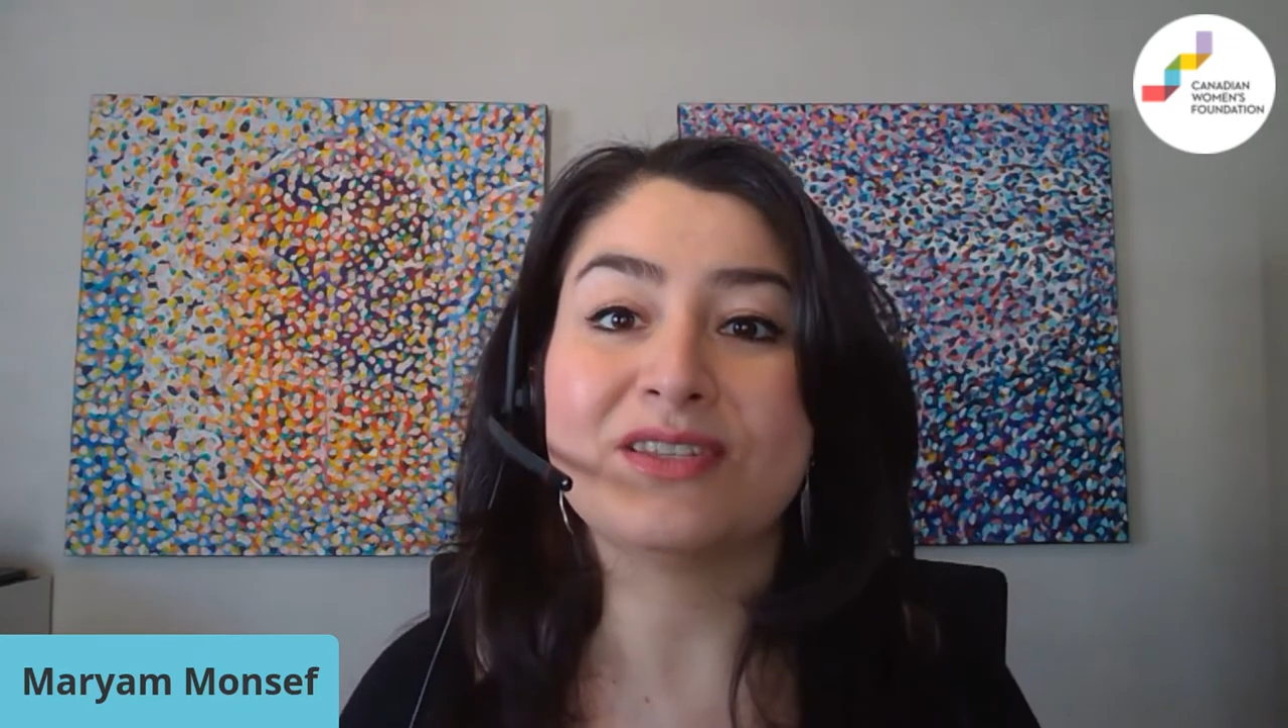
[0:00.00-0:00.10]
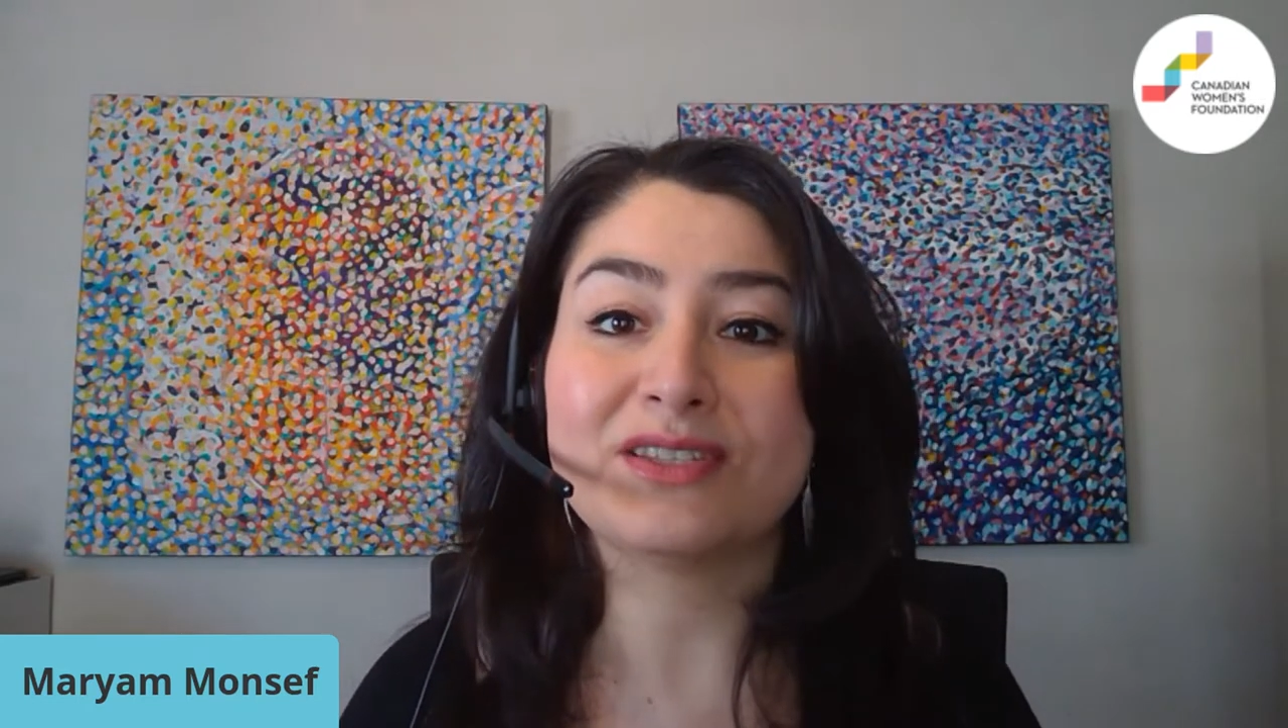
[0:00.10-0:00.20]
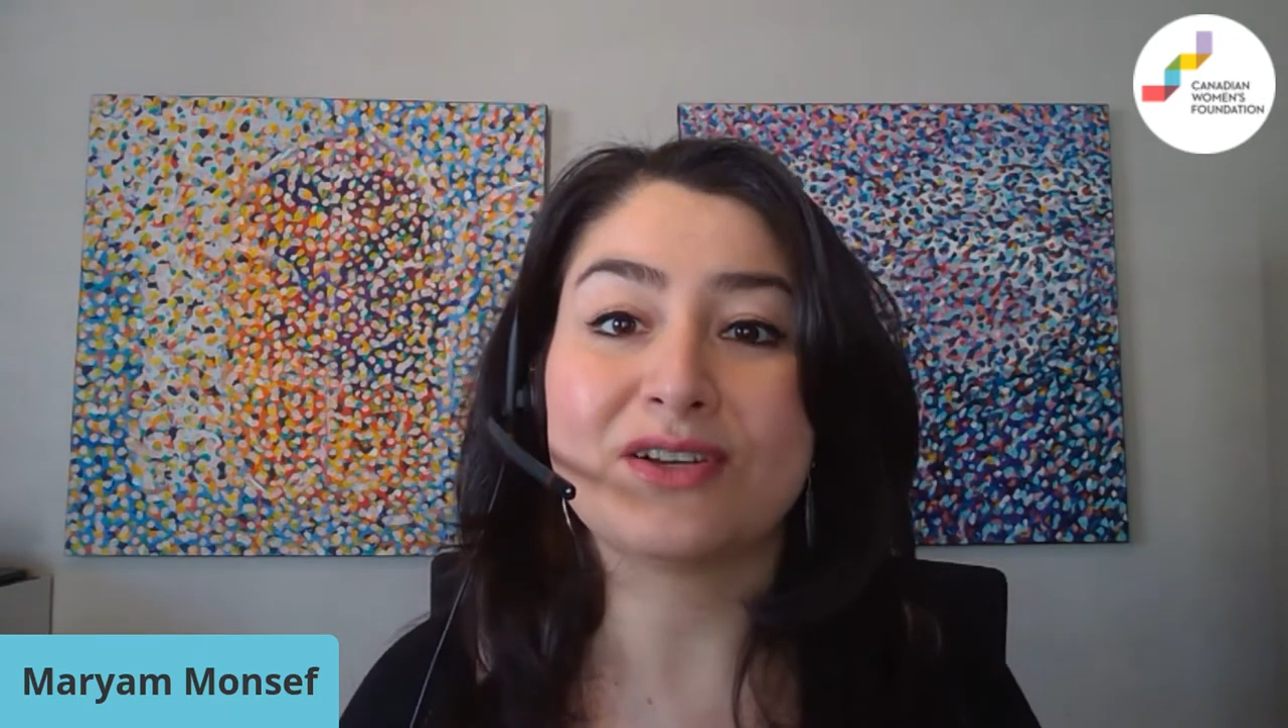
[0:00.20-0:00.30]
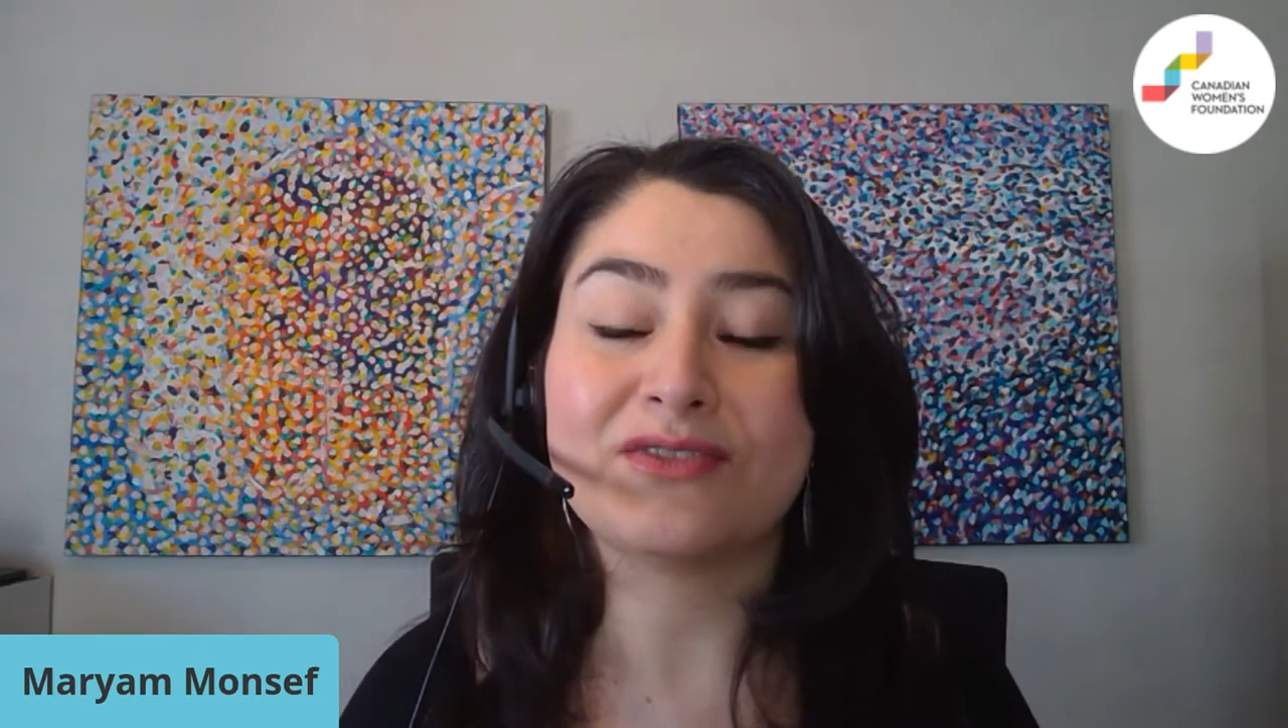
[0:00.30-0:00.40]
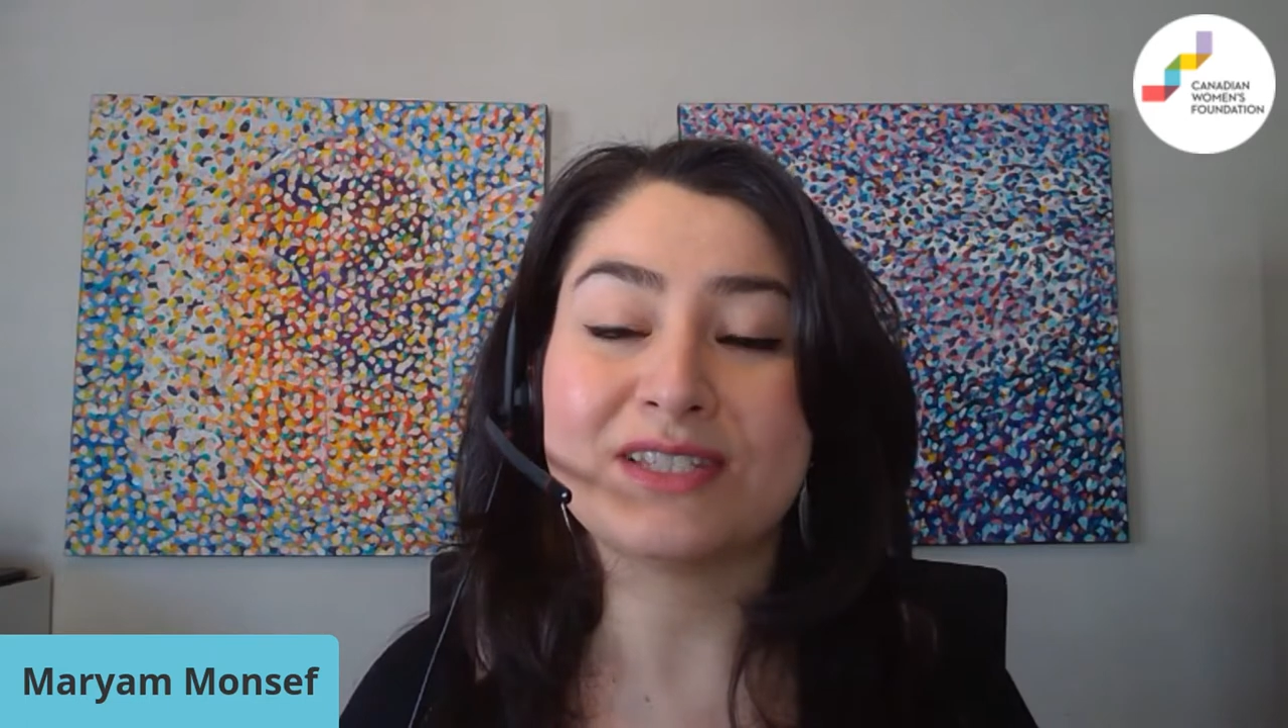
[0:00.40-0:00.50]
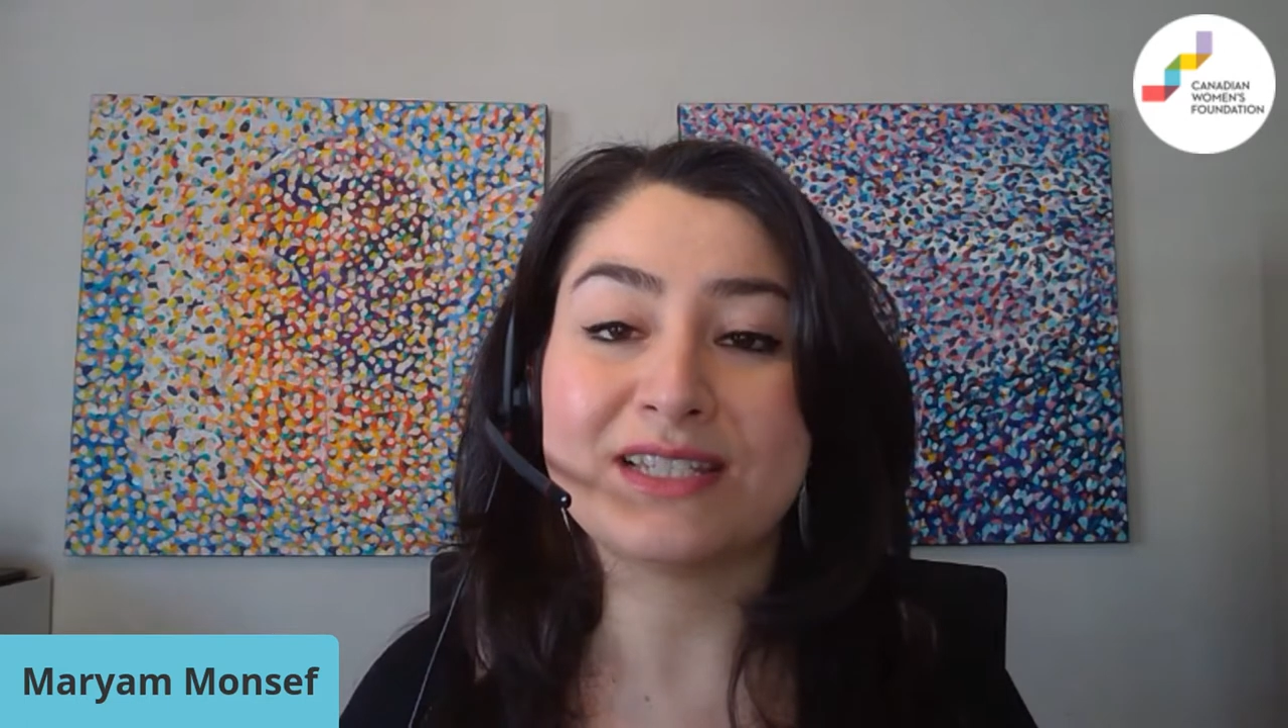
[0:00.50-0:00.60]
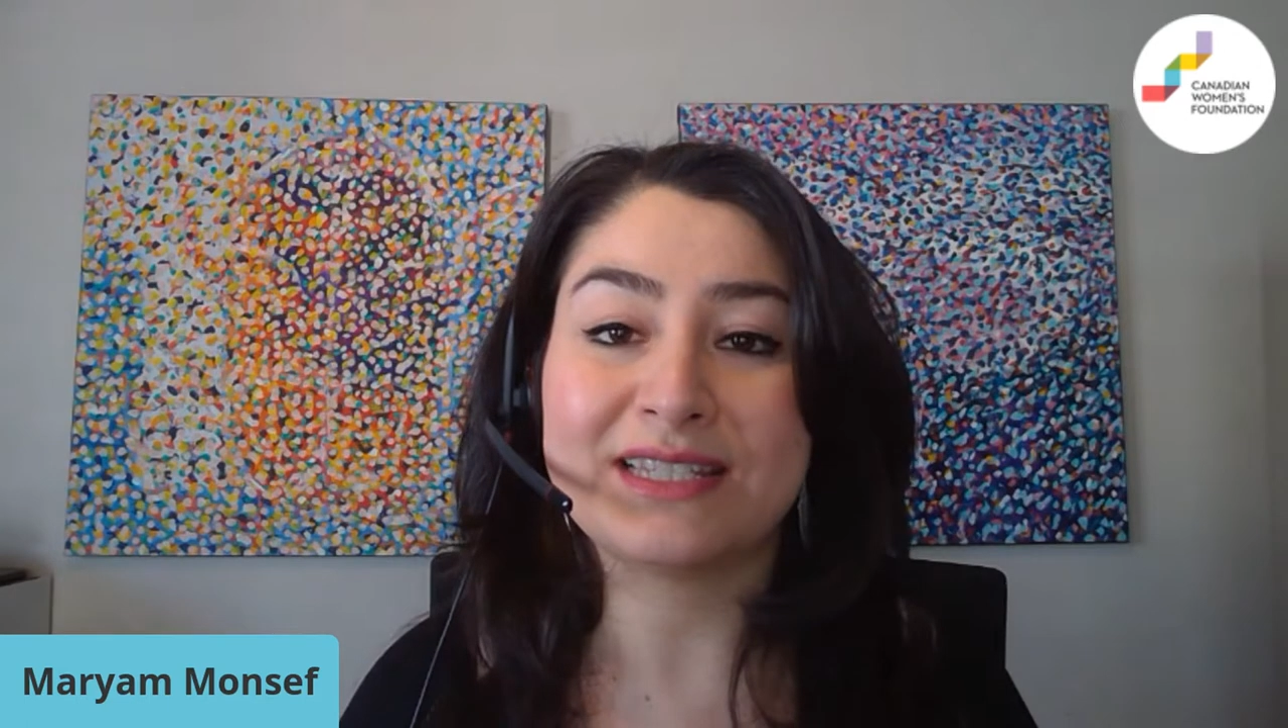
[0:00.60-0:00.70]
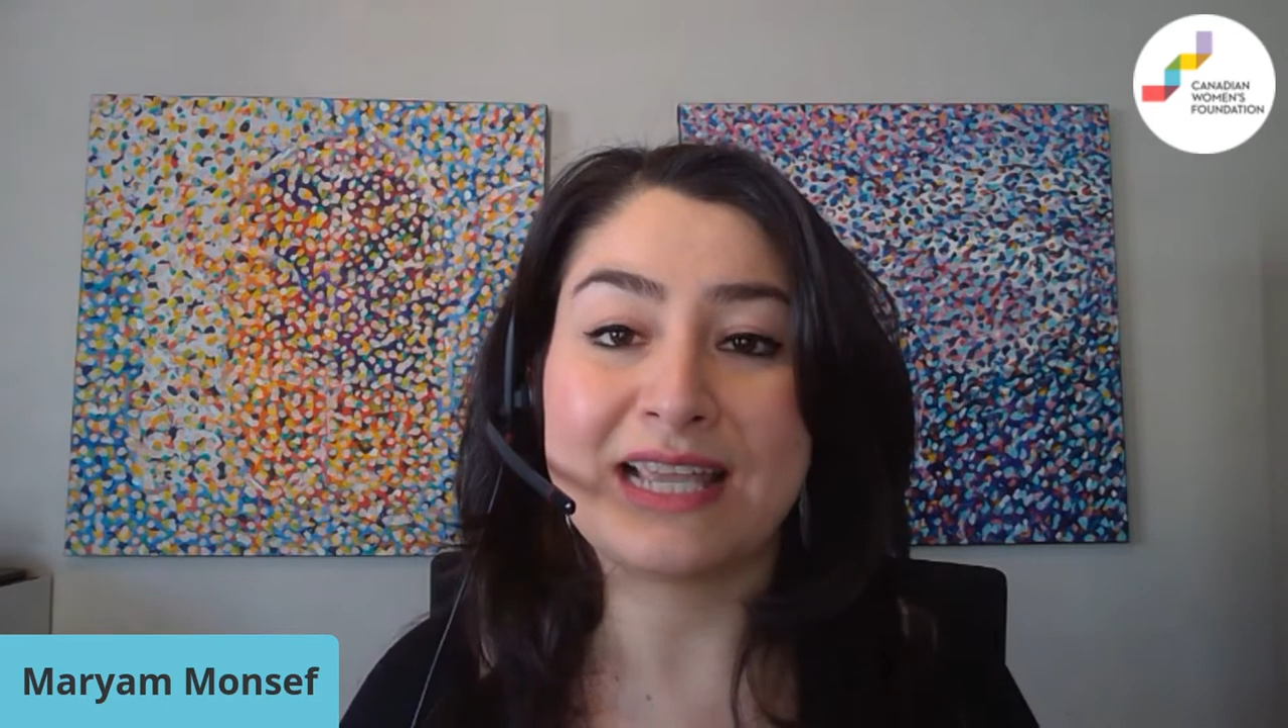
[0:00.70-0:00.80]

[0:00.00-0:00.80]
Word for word: the services